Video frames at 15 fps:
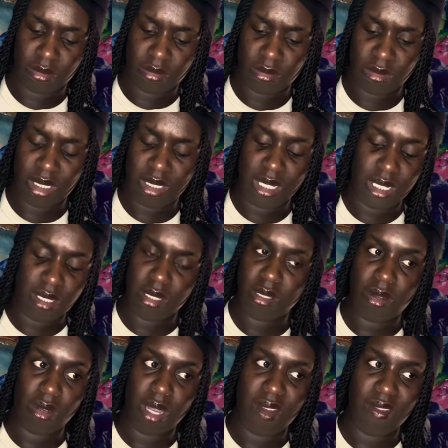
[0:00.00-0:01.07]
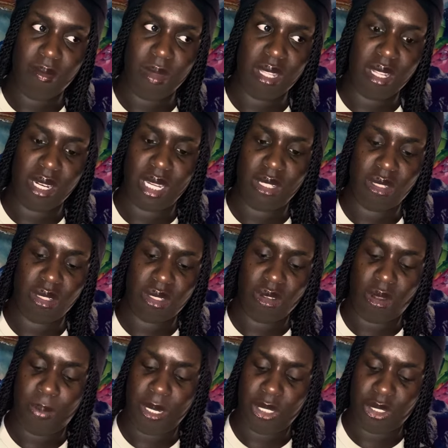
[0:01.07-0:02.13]
Because I just saw government and I just saw a
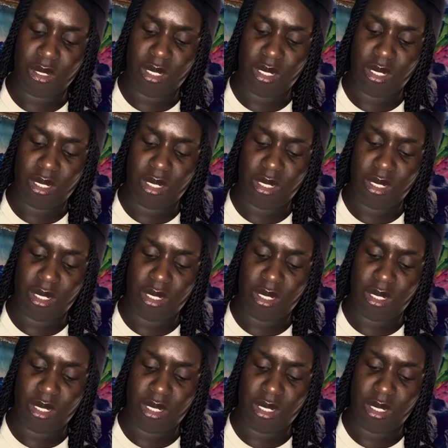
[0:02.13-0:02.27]
picture